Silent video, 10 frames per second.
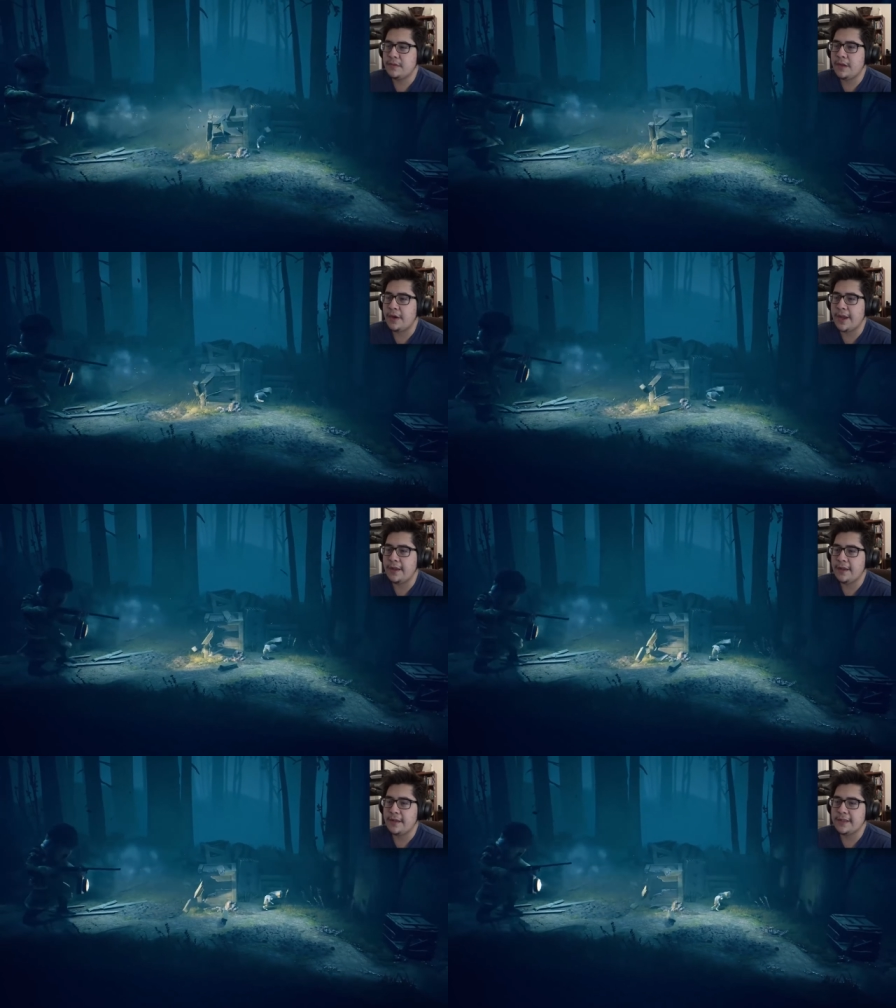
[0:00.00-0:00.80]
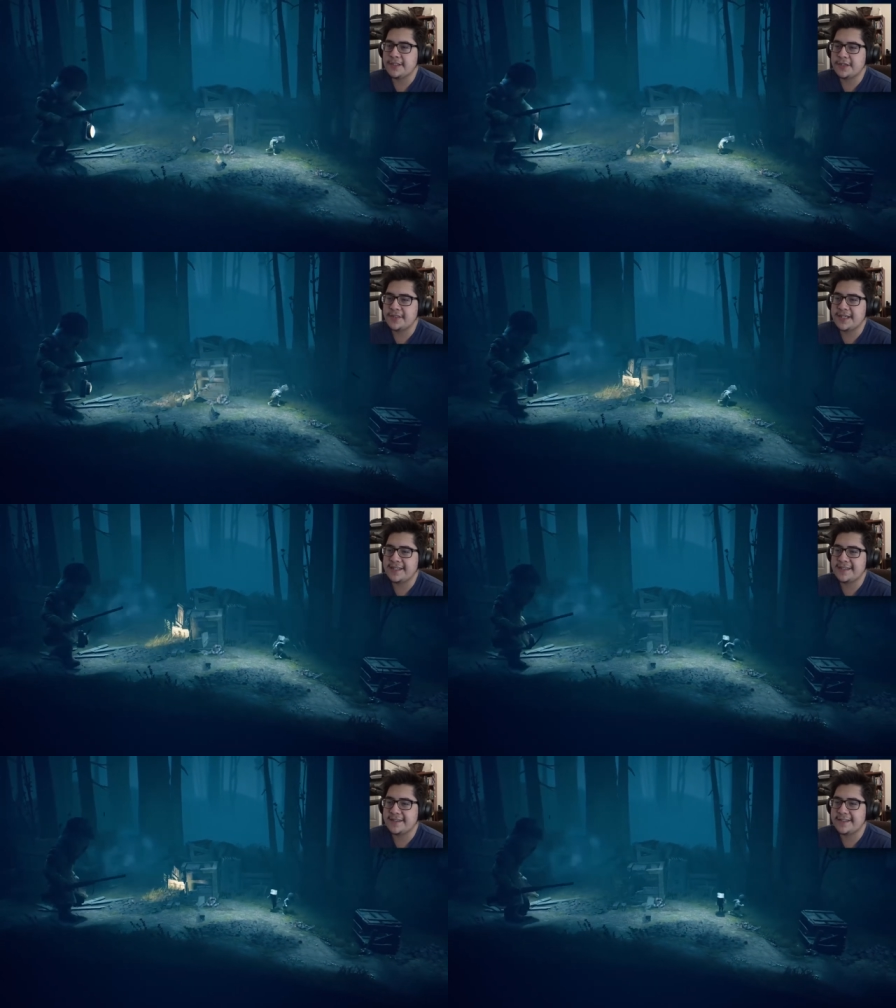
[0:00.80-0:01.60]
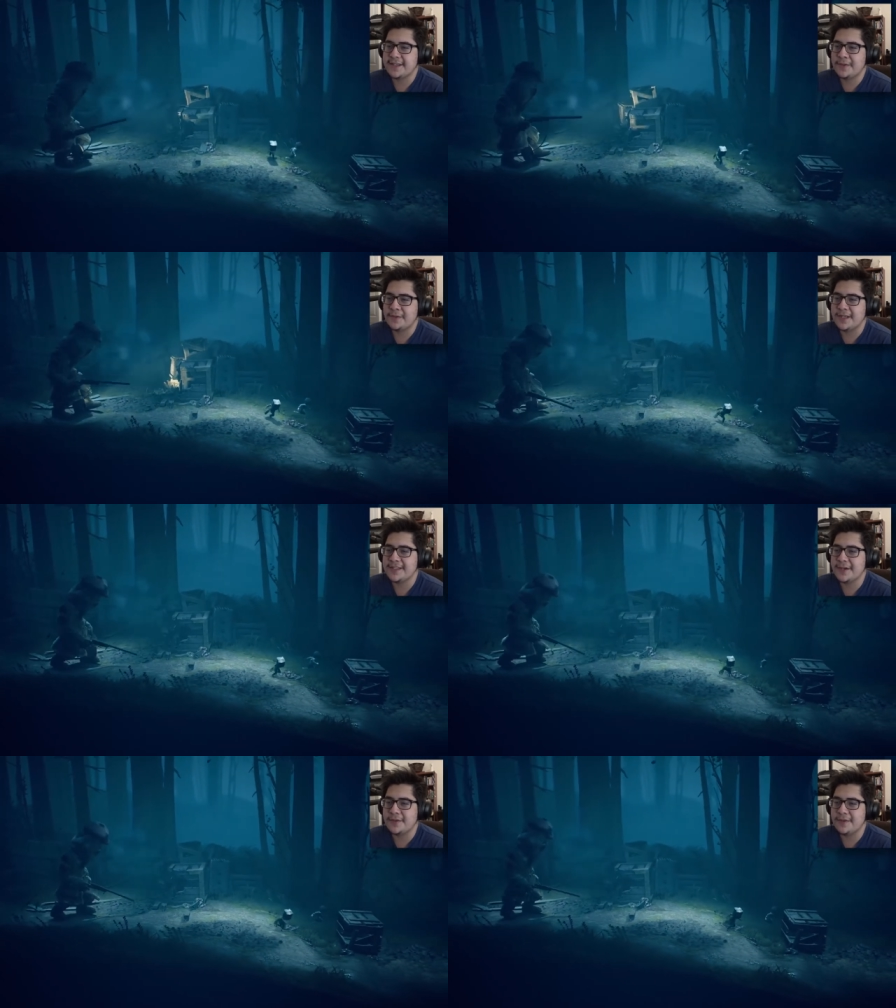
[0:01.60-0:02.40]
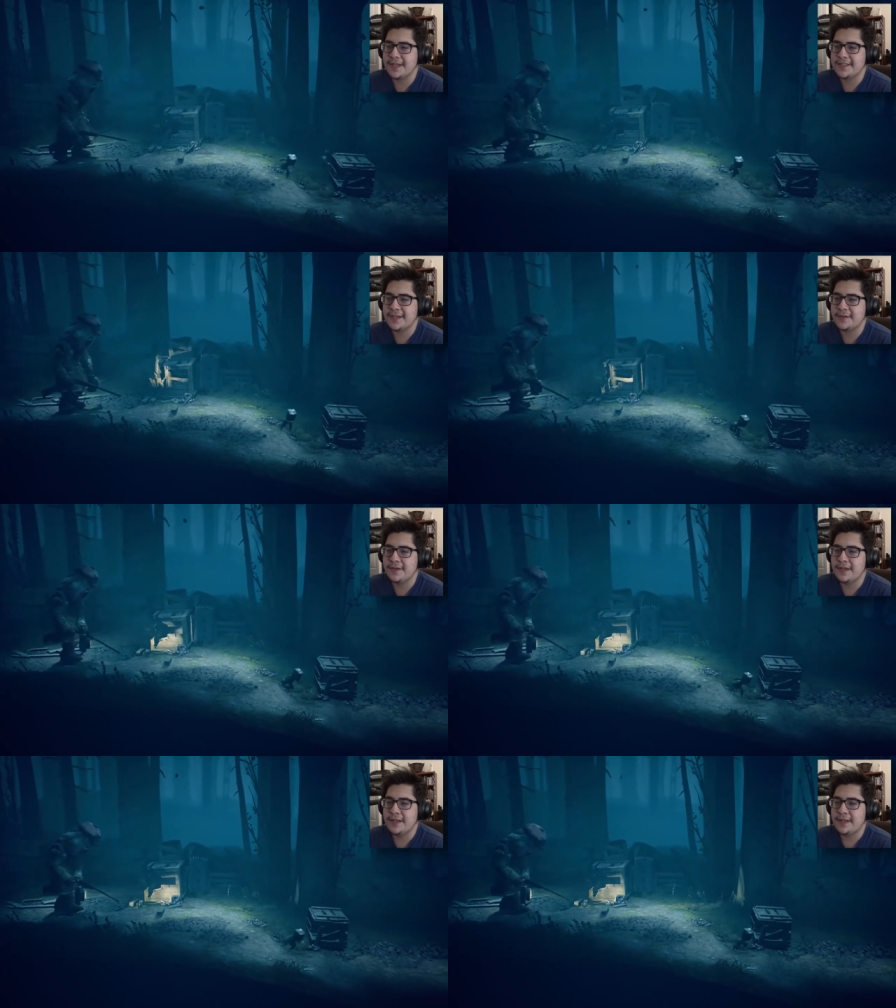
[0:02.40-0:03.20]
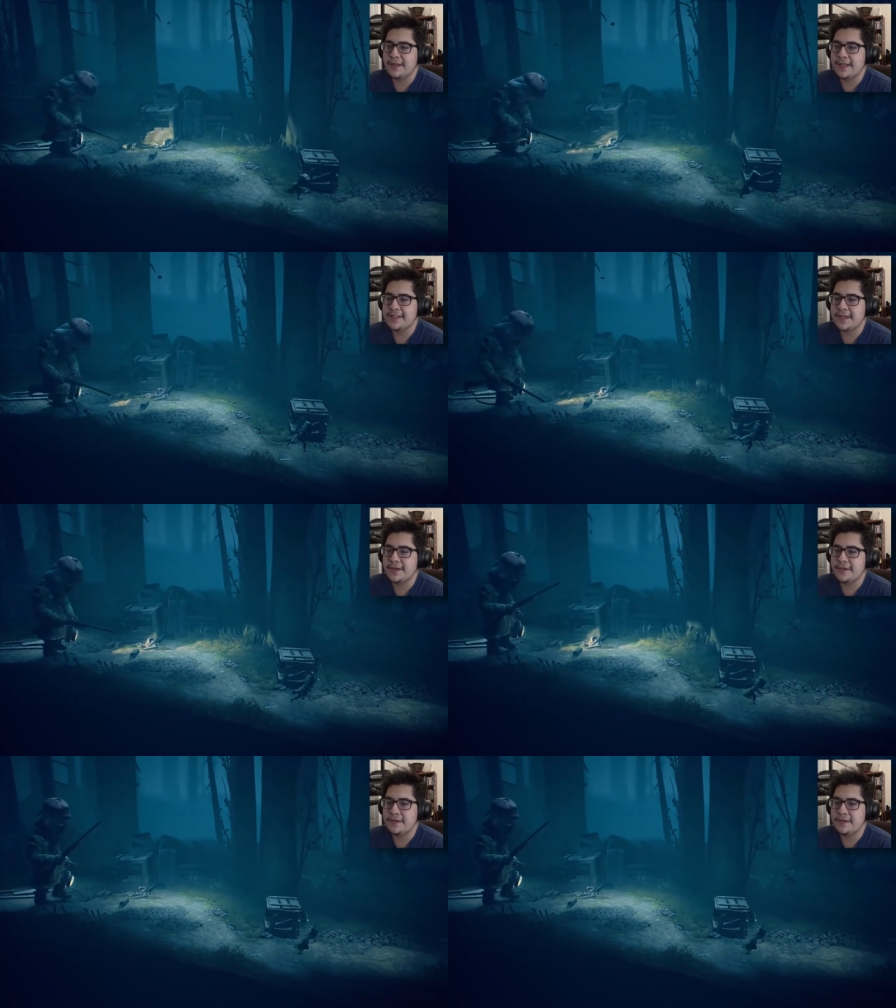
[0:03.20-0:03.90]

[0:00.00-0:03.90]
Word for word: Okay, let's go, 6. Let's go, let's go, let's go, let's go.